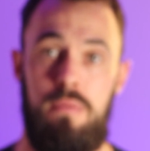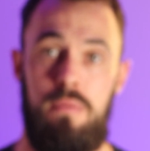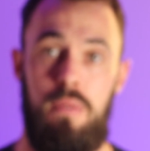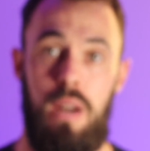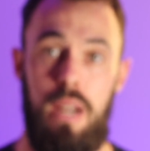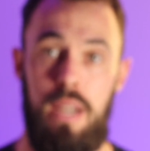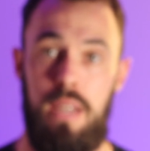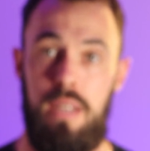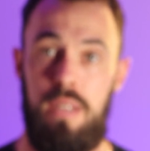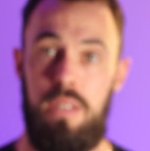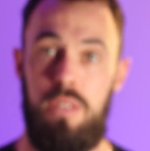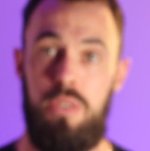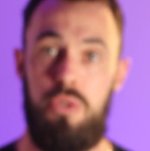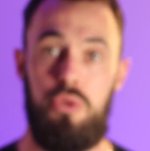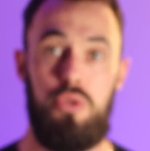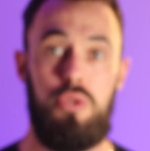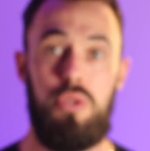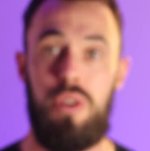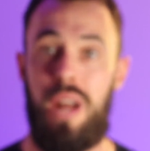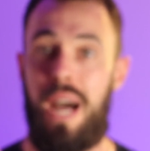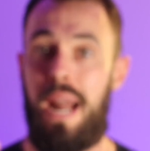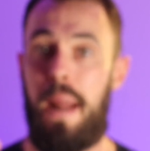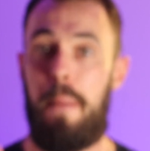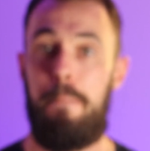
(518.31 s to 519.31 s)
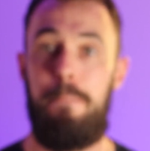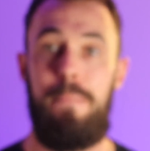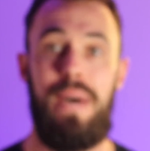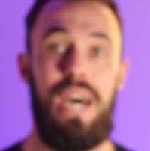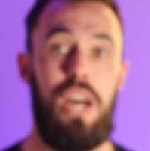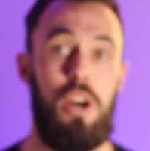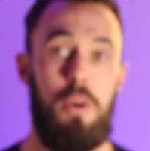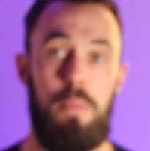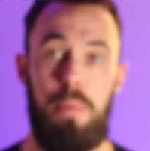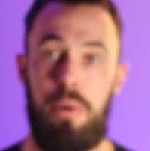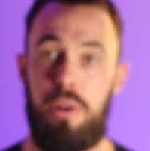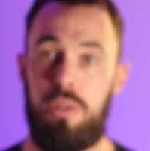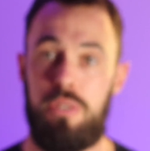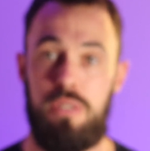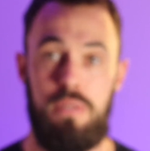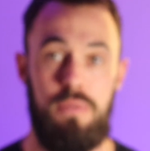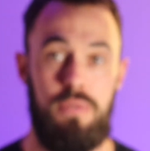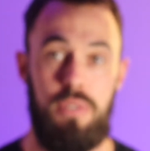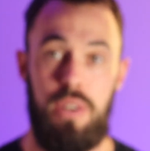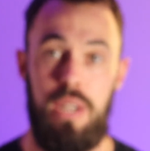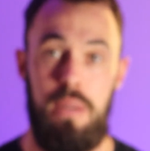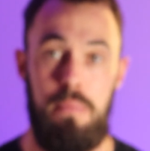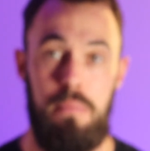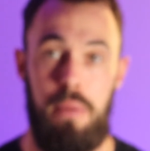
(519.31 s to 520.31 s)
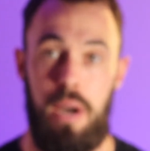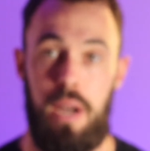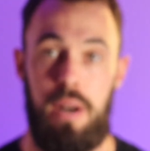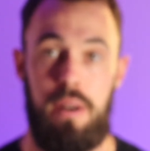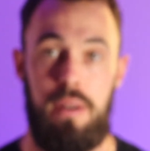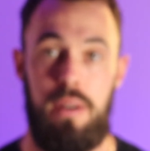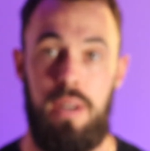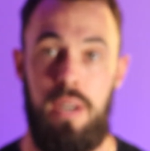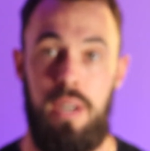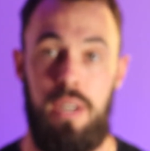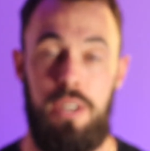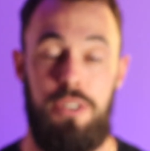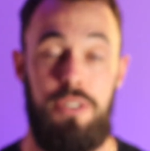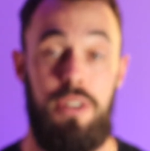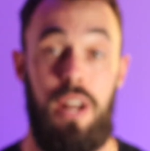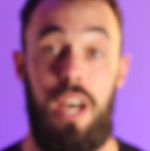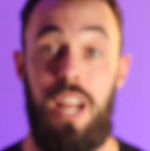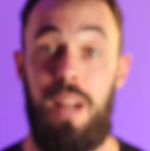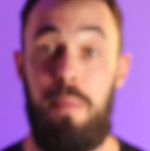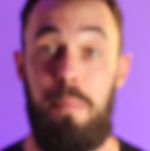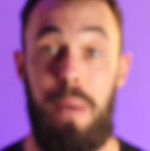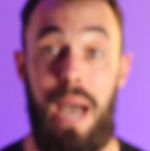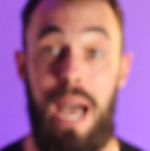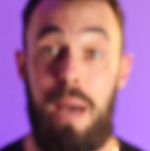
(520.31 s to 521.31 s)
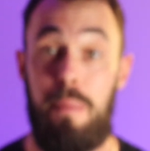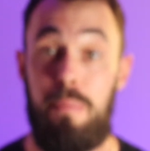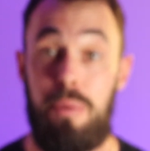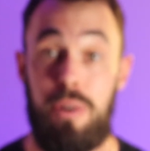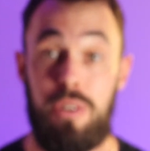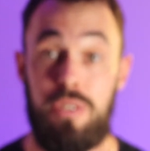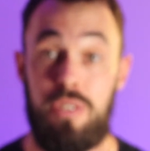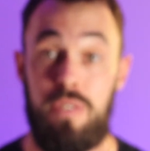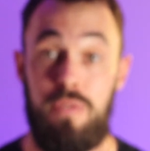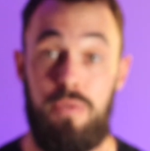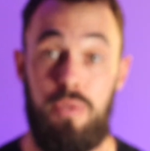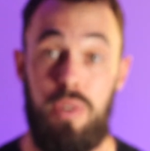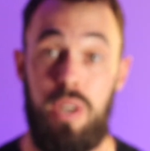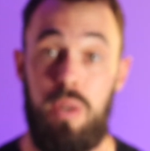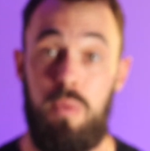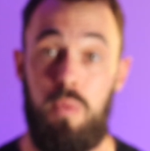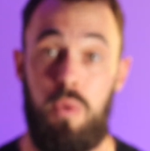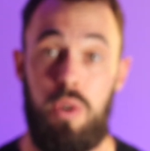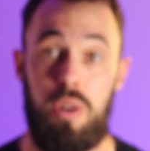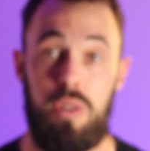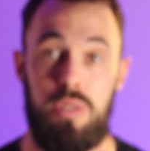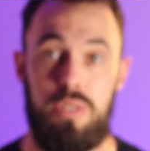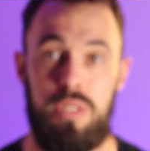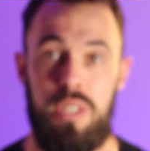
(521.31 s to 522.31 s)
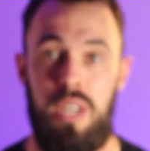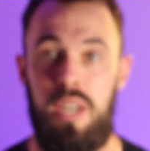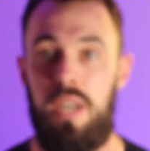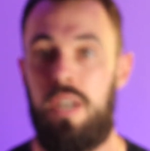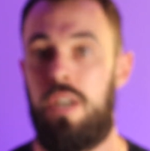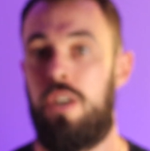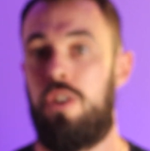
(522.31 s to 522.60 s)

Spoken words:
Right? You're not a better person for eating better. You're not a bad person for eating worse.